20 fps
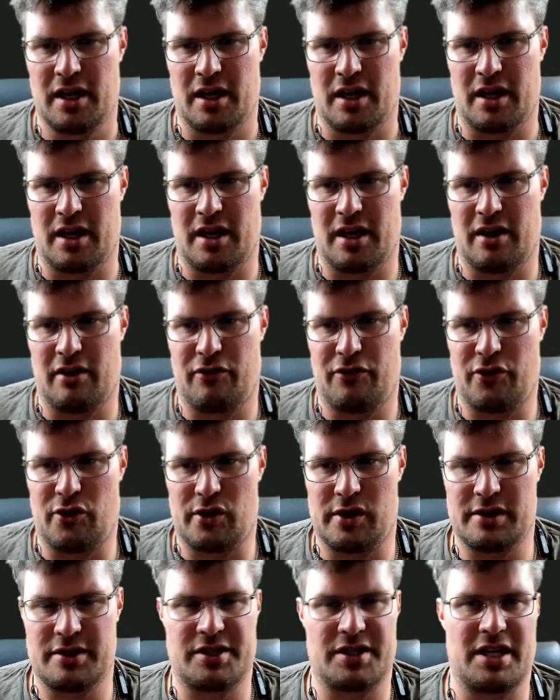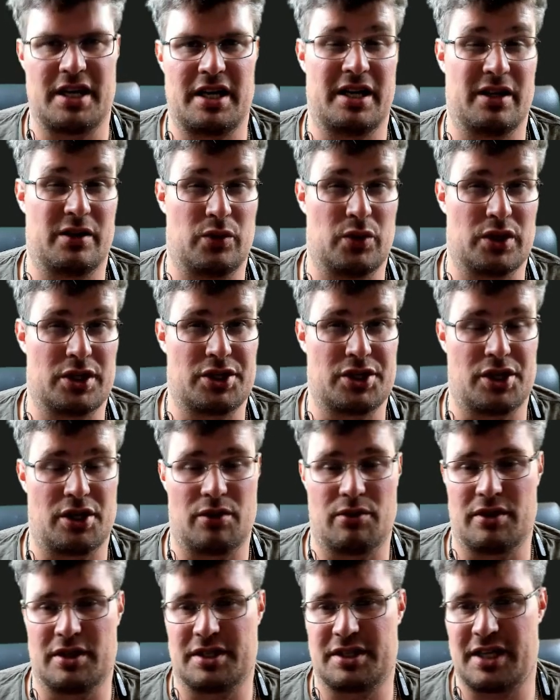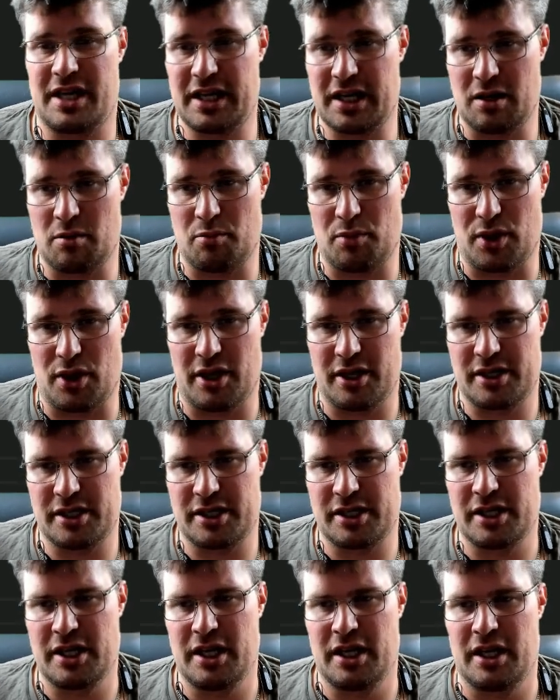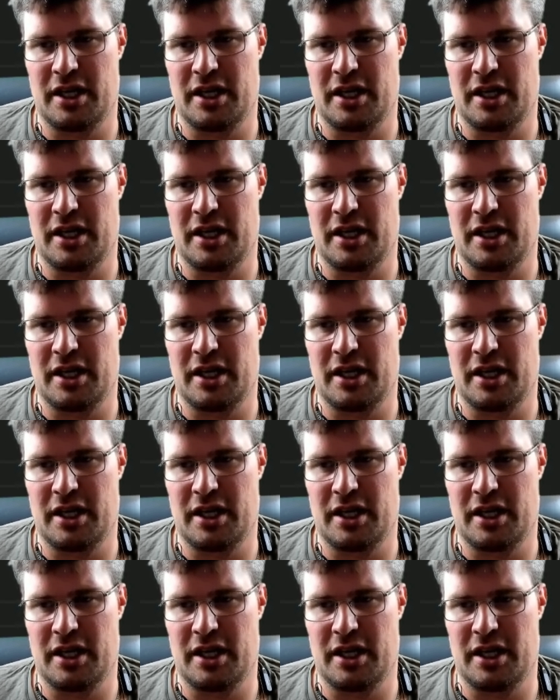falsy, it will show the second part.